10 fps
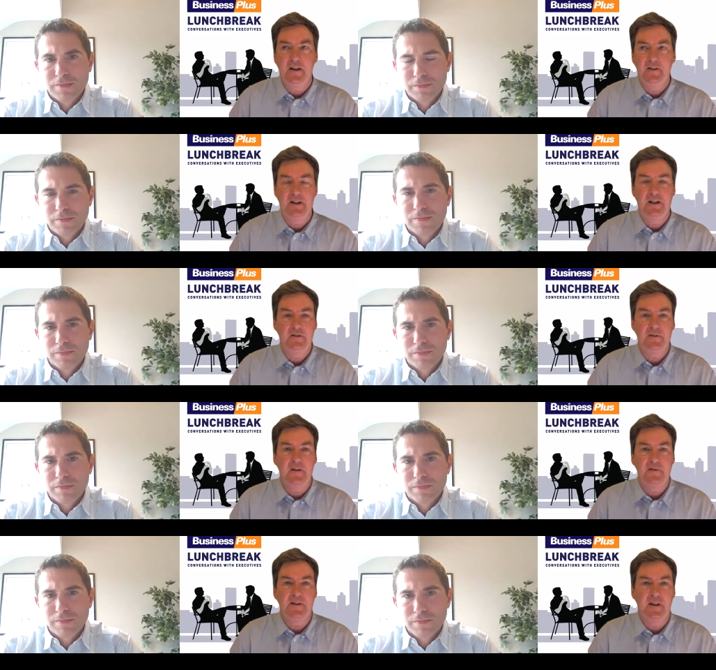Speaker 1: on the idea
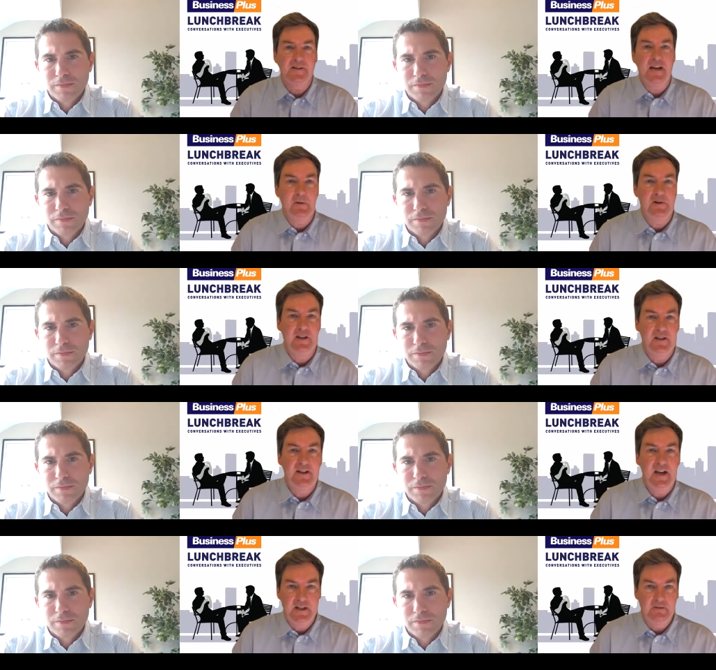of establishing a
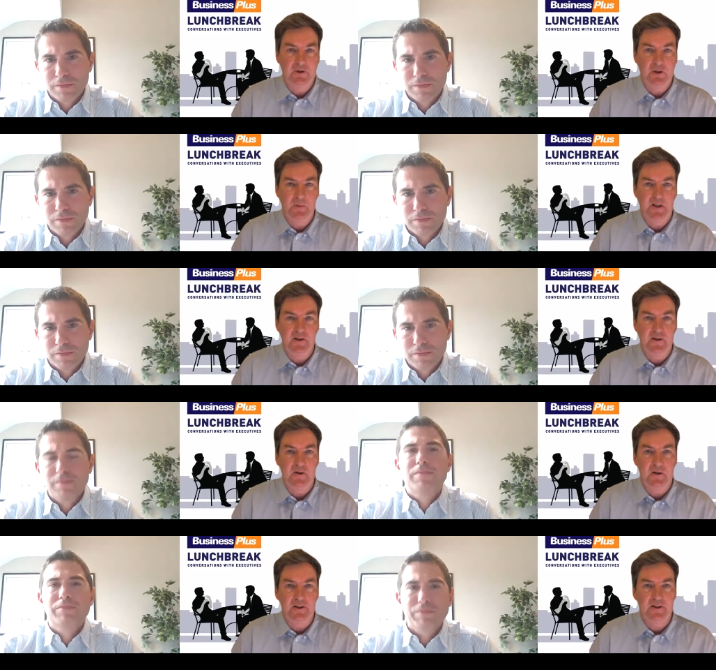data room as you
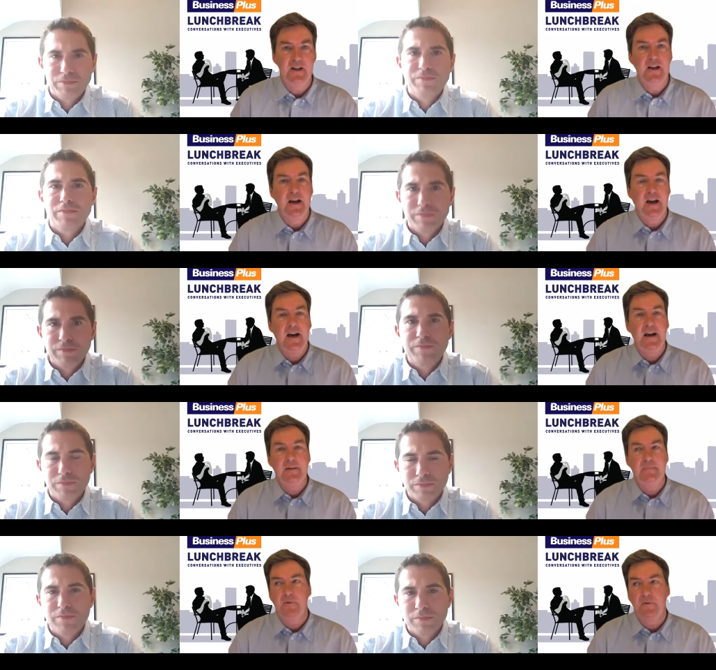call it
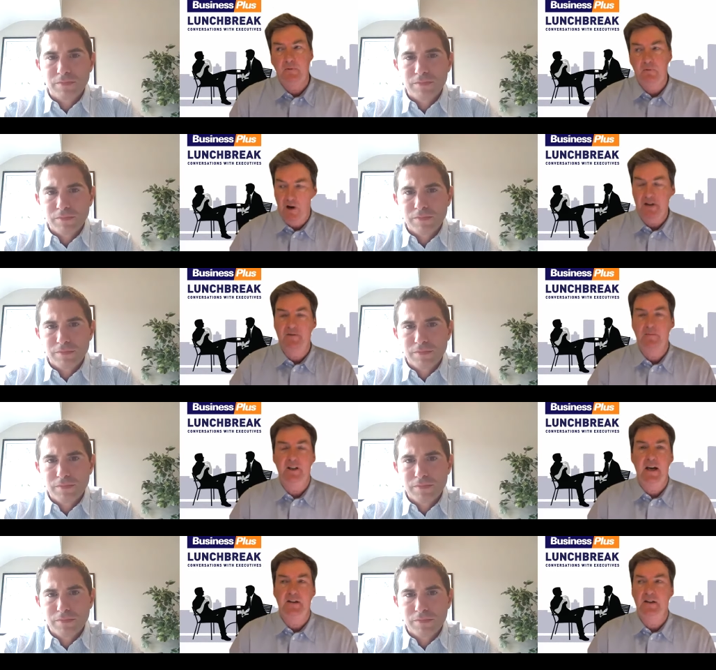uh, right from the
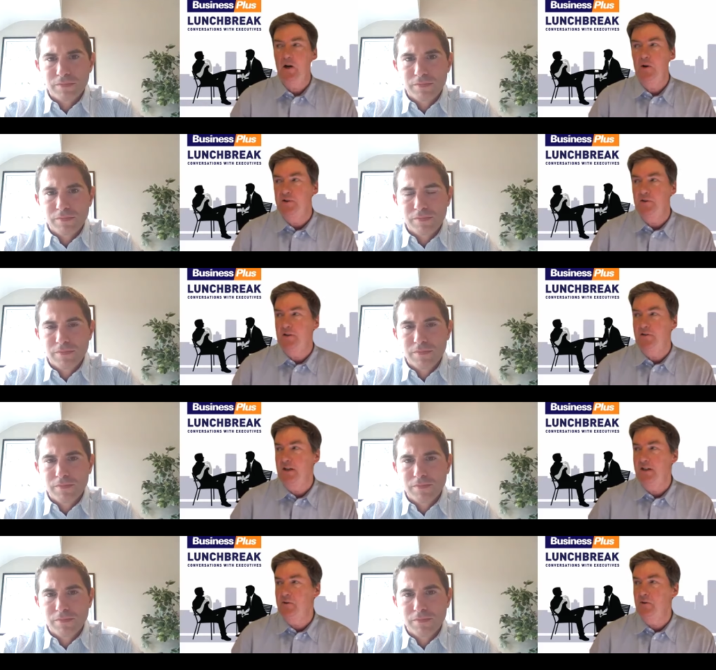get-go so that
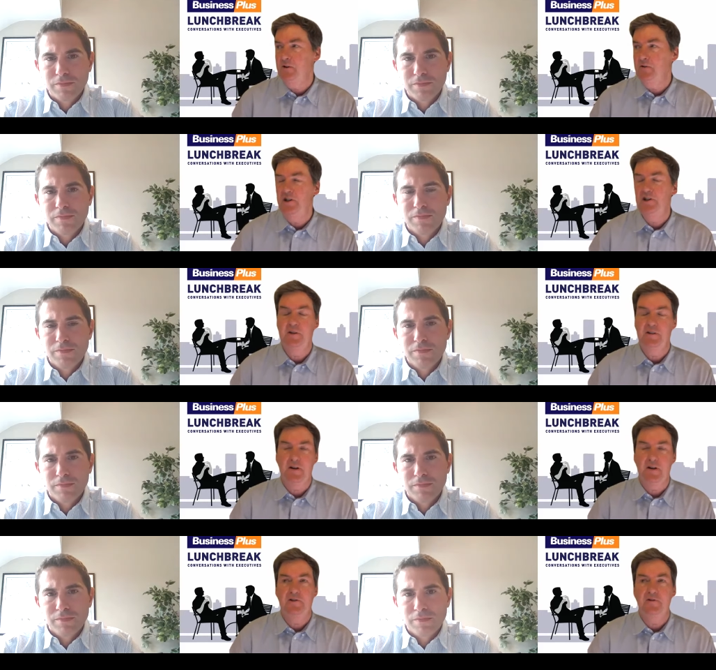these sort of issues
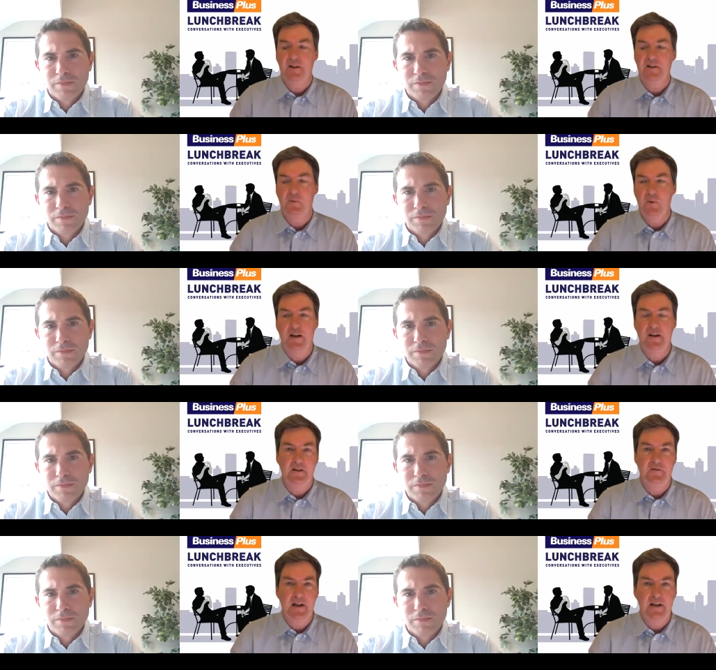are addressed well in
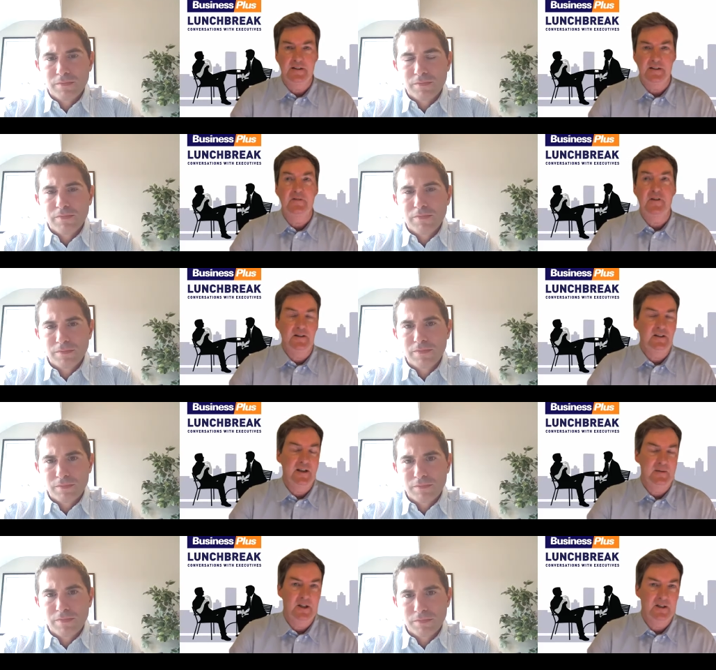advance of anything
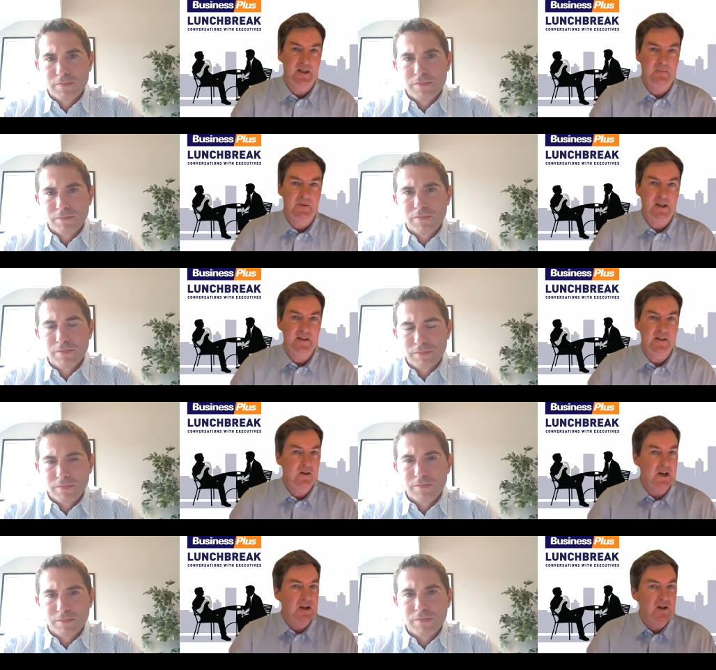that might take place. So
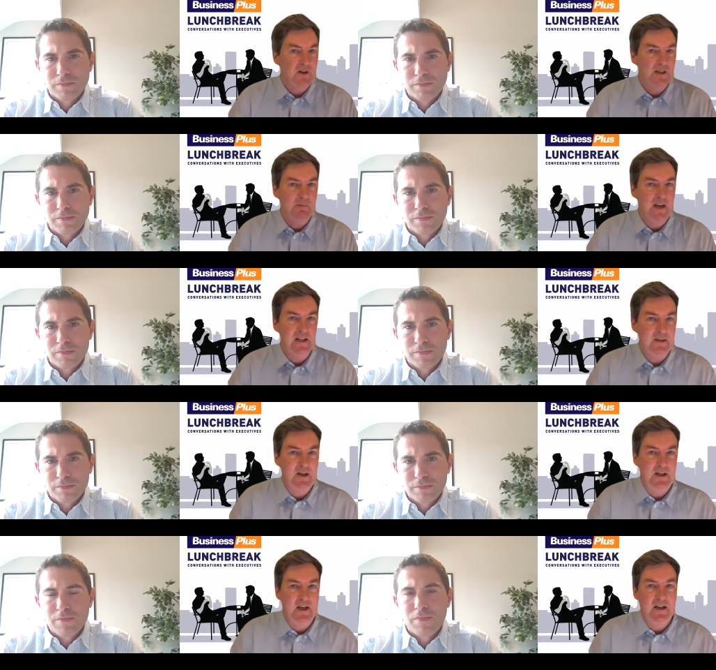could you explain to me
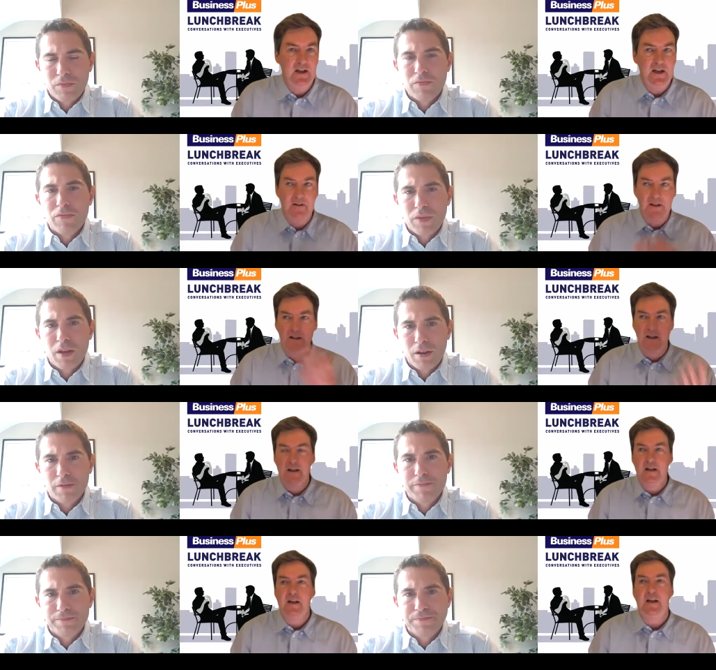in, in the
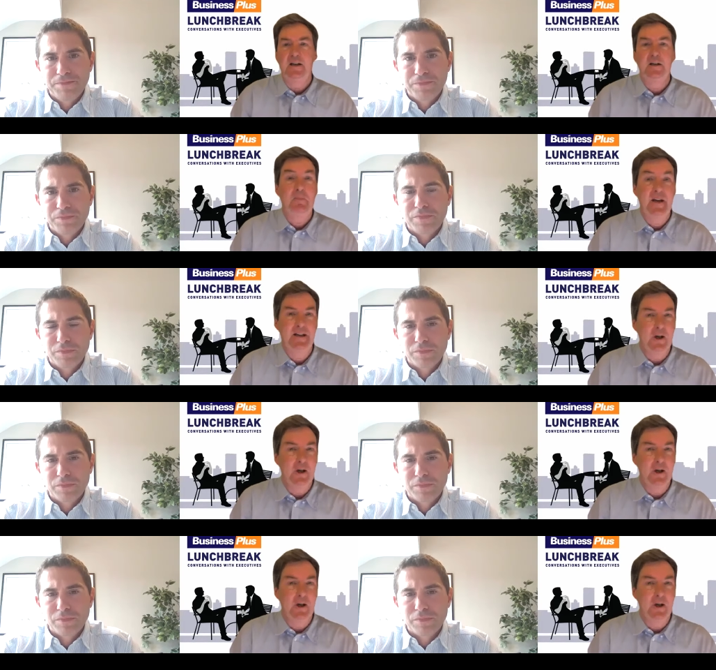in the big